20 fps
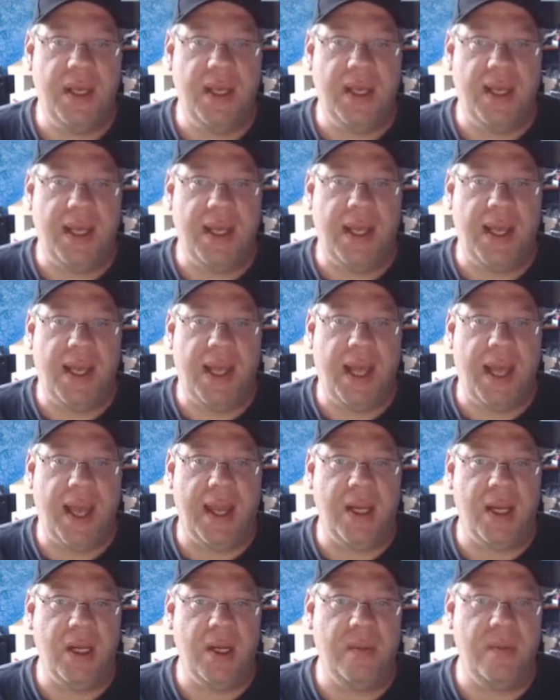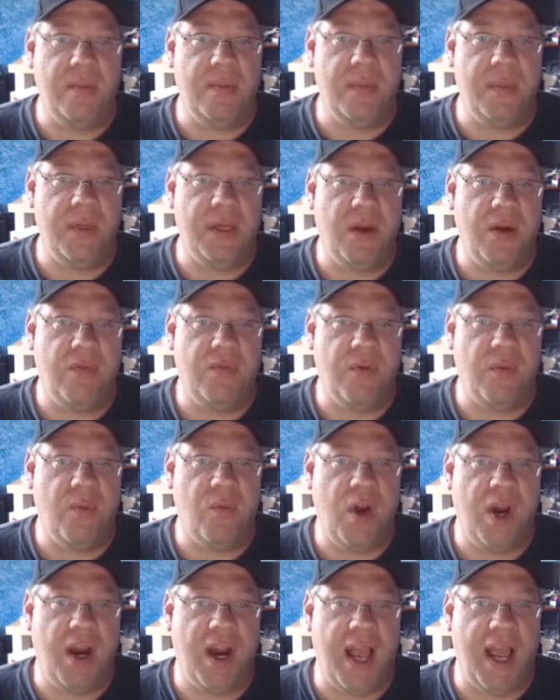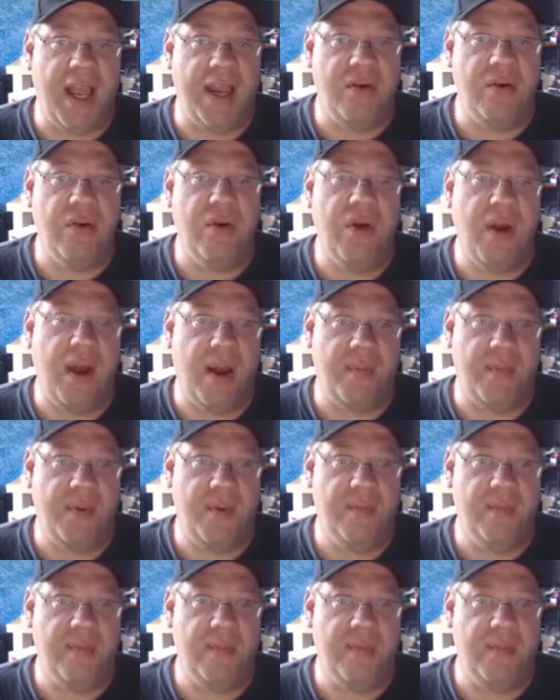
Uh, I could have, you know, from where I grew up,